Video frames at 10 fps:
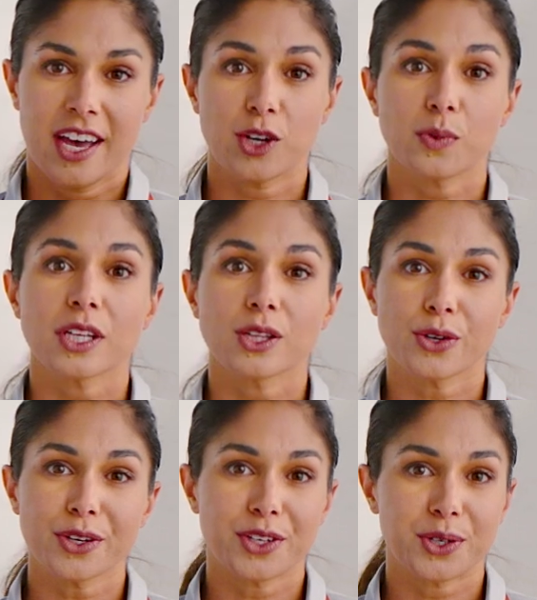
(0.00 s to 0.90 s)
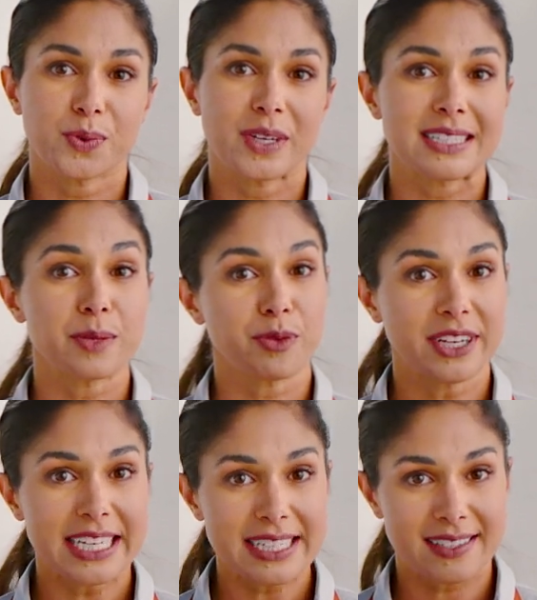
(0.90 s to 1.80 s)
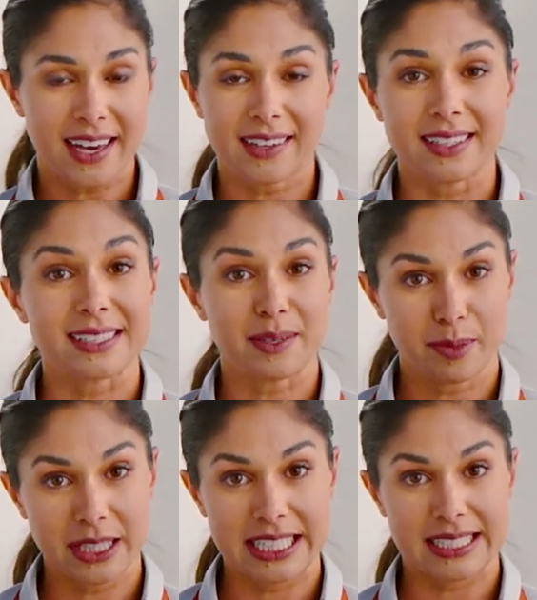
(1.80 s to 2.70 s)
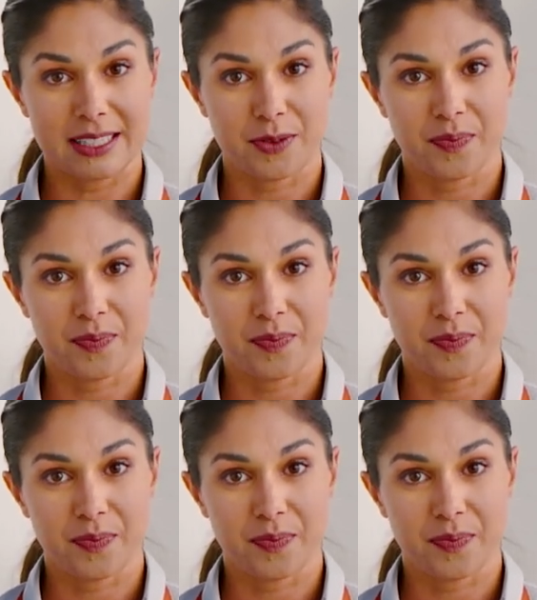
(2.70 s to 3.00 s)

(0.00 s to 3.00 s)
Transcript: and it will alert you once the preheat cycle is complete.